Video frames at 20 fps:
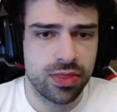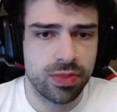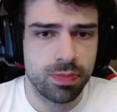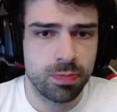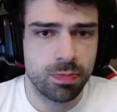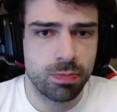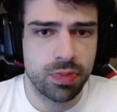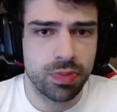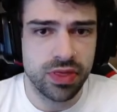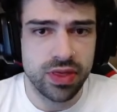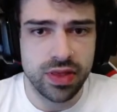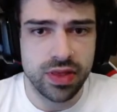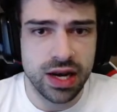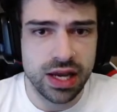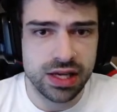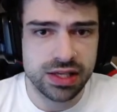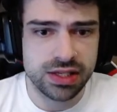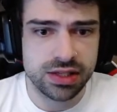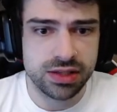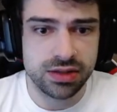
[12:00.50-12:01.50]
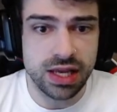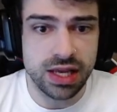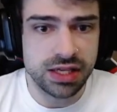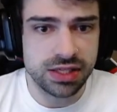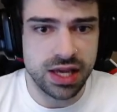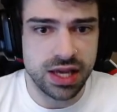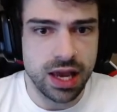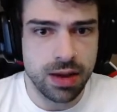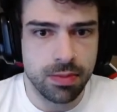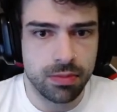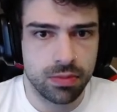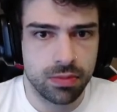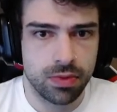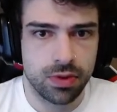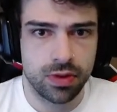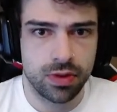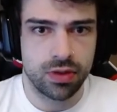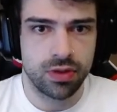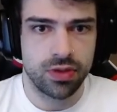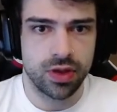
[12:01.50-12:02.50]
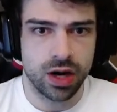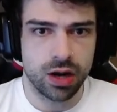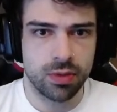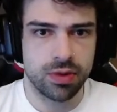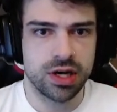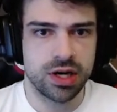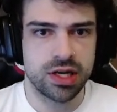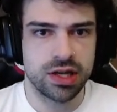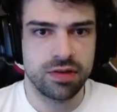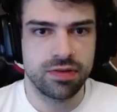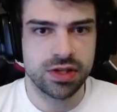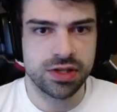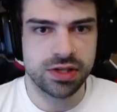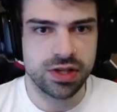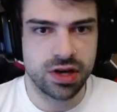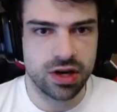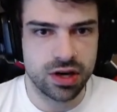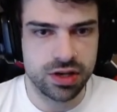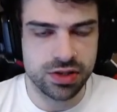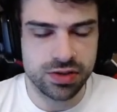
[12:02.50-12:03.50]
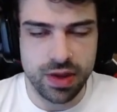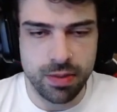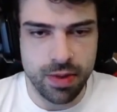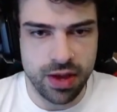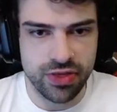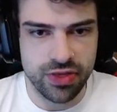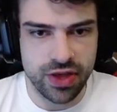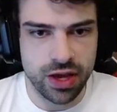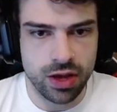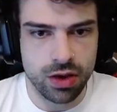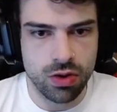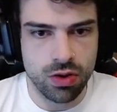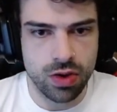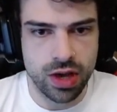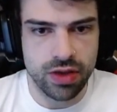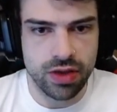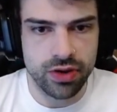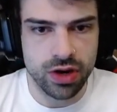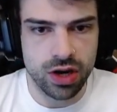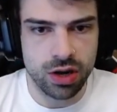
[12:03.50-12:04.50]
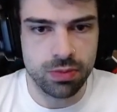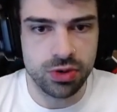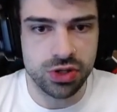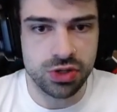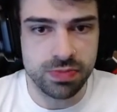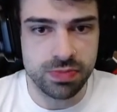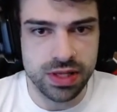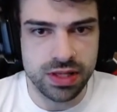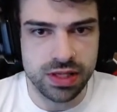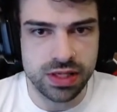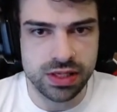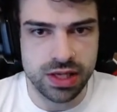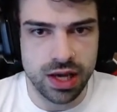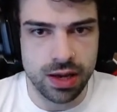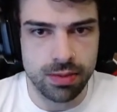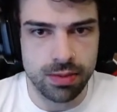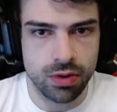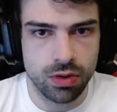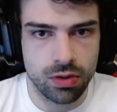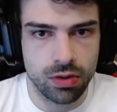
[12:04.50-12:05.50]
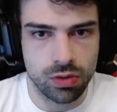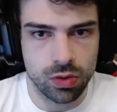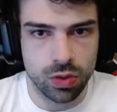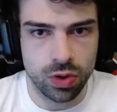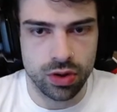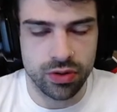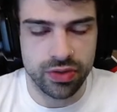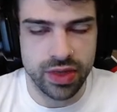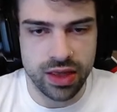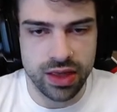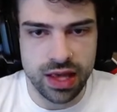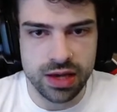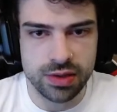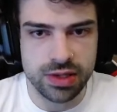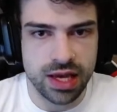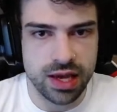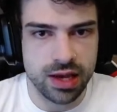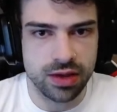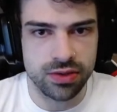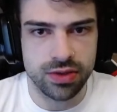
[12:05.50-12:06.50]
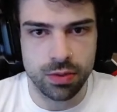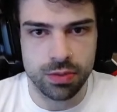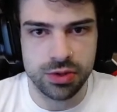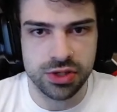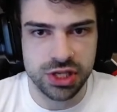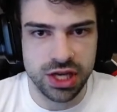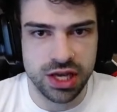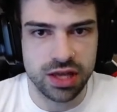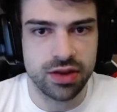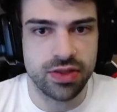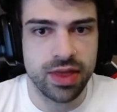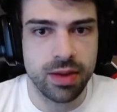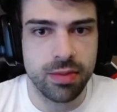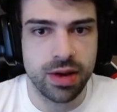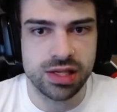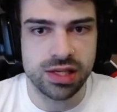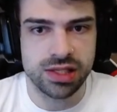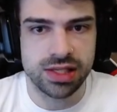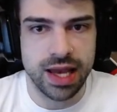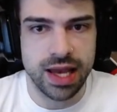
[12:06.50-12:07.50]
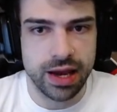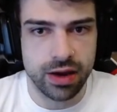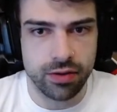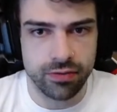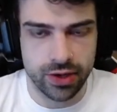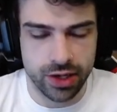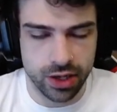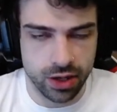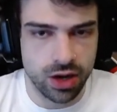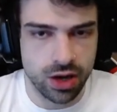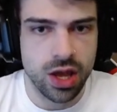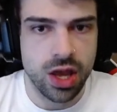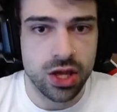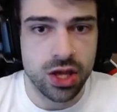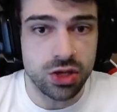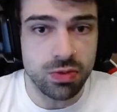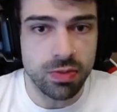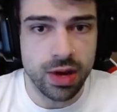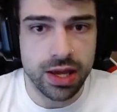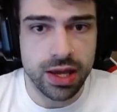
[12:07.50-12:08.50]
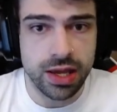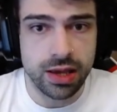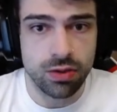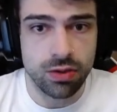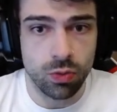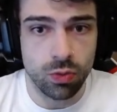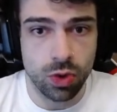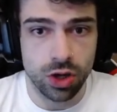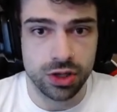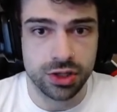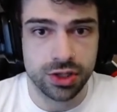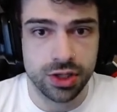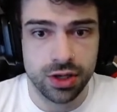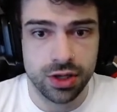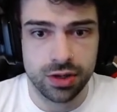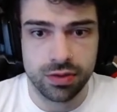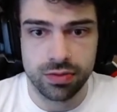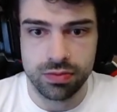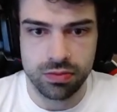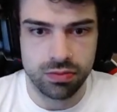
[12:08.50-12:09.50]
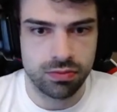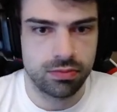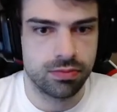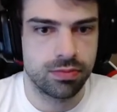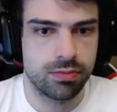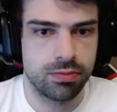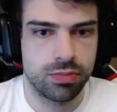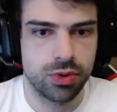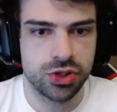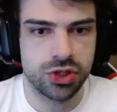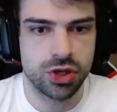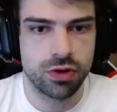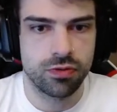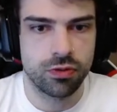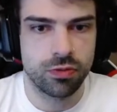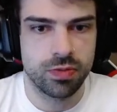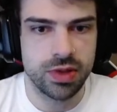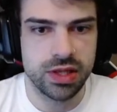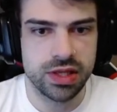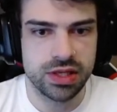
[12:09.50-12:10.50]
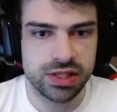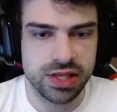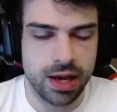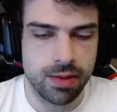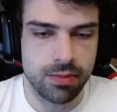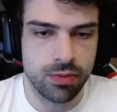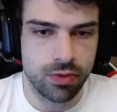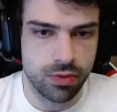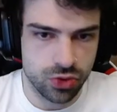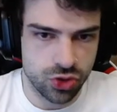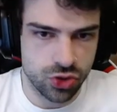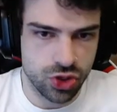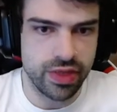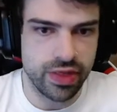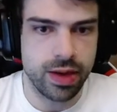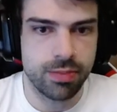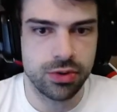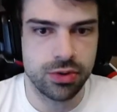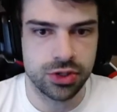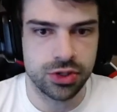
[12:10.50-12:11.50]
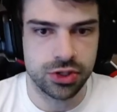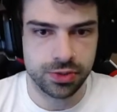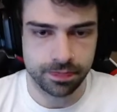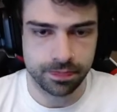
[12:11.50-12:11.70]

But then the next game, they're coming in defense. They might think, okay, they're gonna push B this time, or they liked A, they'll push again. They might stack over here. You might get worked. Push over to B this time. Try that push.